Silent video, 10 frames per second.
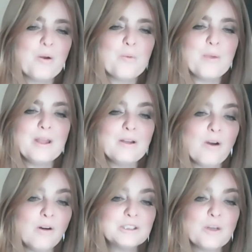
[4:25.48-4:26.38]
we
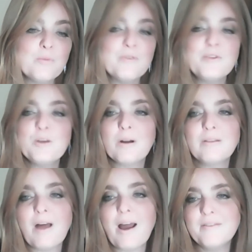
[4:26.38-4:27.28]
also review our
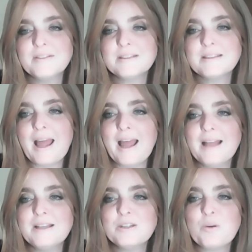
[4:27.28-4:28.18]
lives
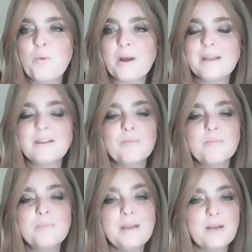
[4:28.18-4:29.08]
and what
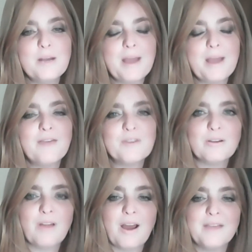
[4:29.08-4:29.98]
meaning we have in our
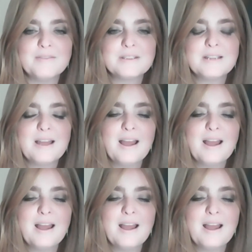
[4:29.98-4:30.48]
lives.